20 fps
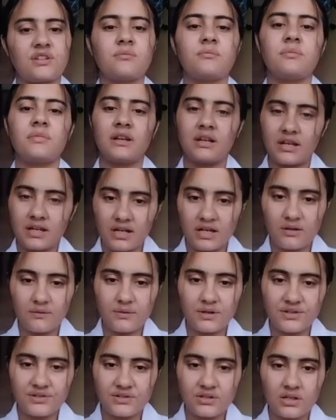Medial
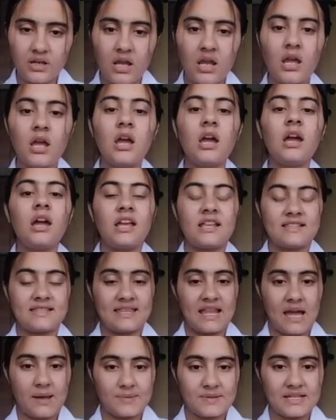division
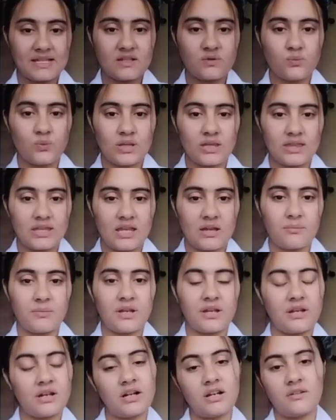synapses with the
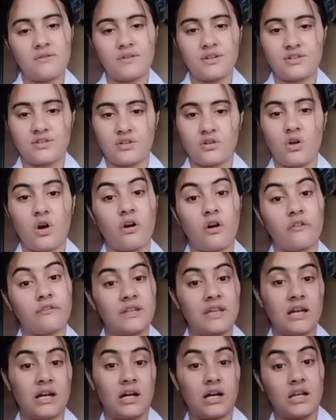medial division of
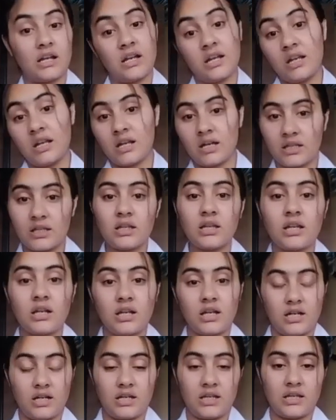the another
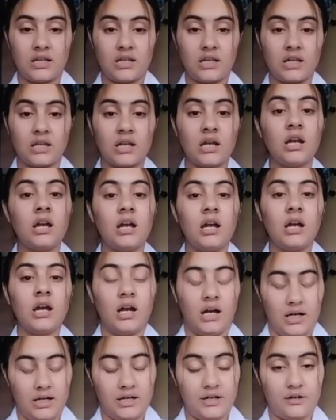interior
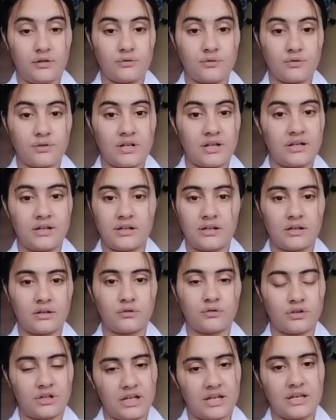
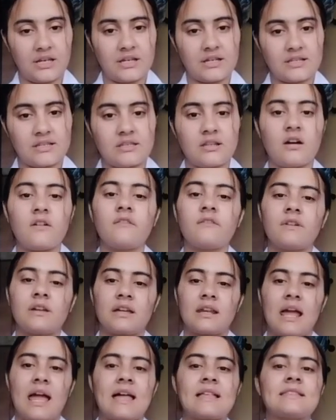intercutaneous nerve,
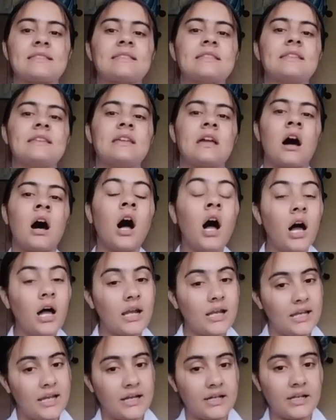whereas the
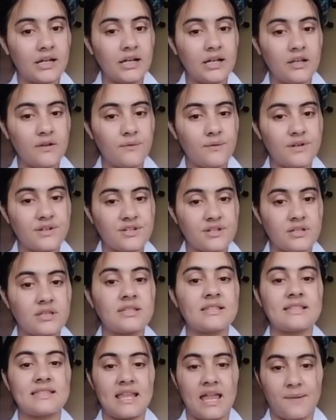lateral division
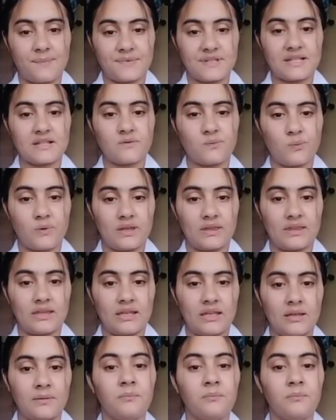synapses with the